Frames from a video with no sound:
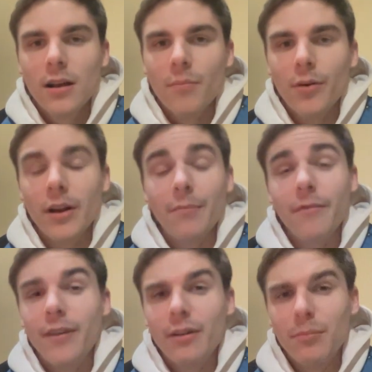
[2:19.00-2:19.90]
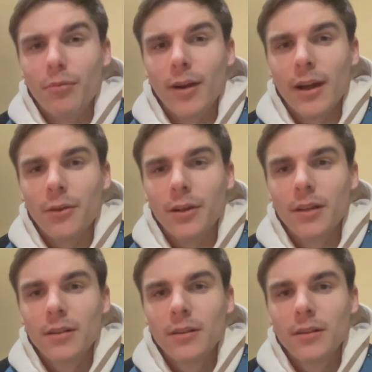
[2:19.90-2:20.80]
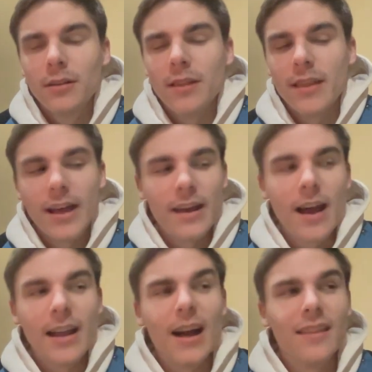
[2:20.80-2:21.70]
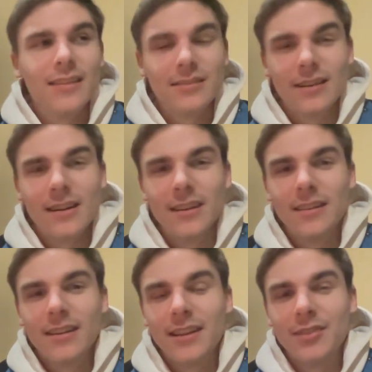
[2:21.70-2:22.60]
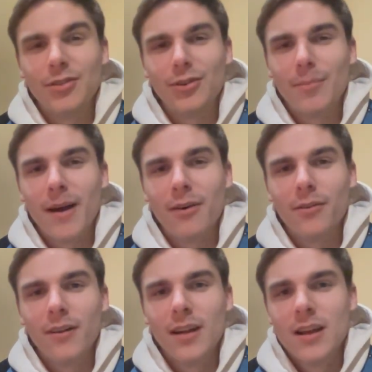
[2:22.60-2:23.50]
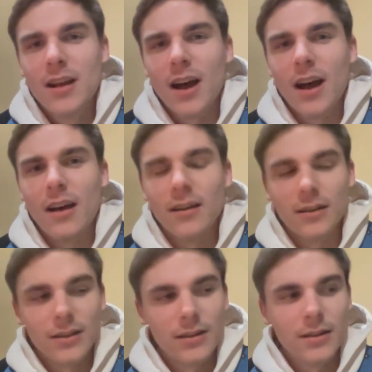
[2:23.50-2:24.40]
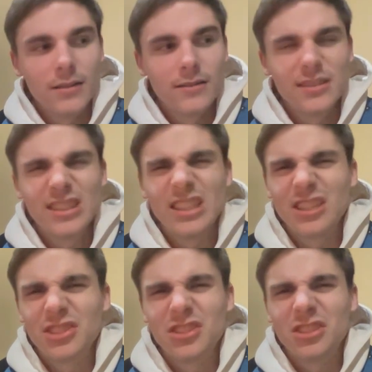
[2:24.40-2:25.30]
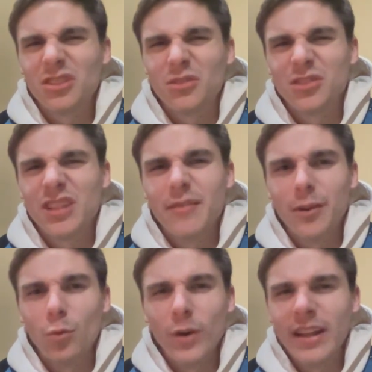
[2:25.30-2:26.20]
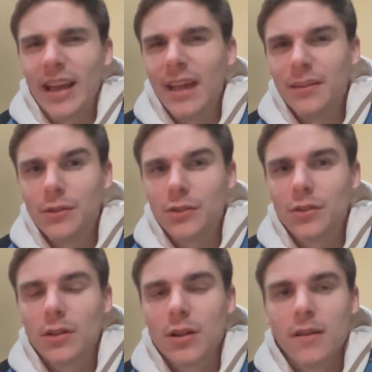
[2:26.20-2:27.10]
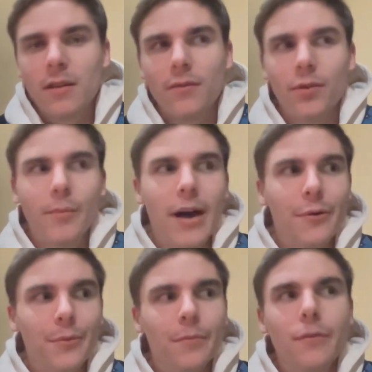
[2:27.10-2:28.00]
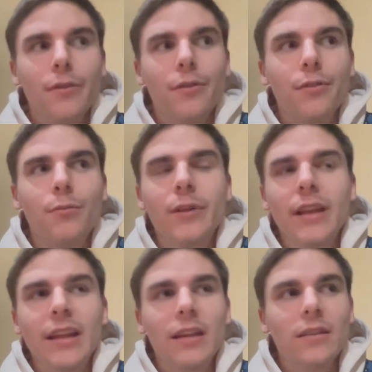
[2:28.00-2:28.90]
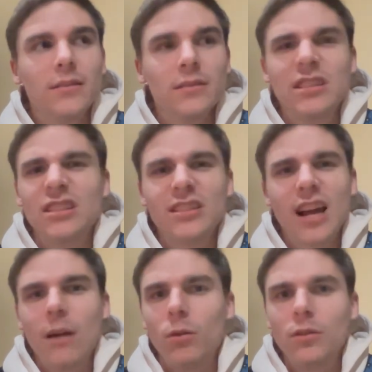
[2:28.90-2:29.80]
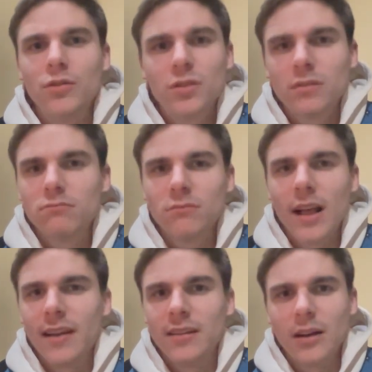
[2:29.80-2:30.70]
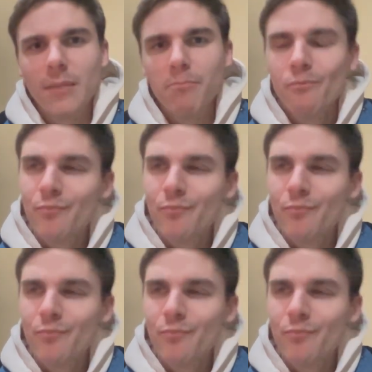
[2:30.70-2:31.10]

But I'm very proud that I got this done. It took about 6 or 7 weekends for about 3 to 6 hours at a time.